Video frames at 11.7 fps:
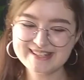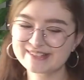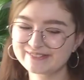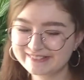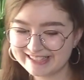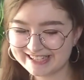
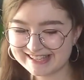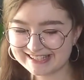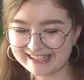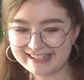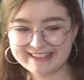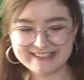So the next
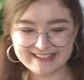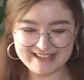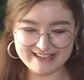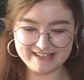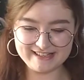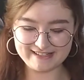card
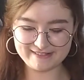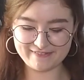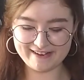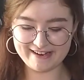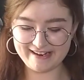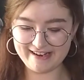is
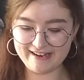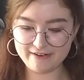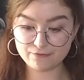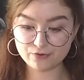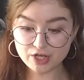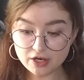the
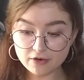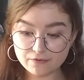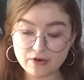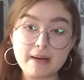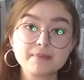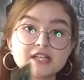Three
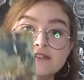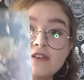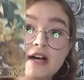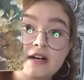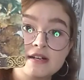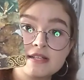of Cups
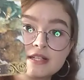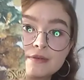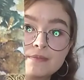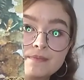reversed.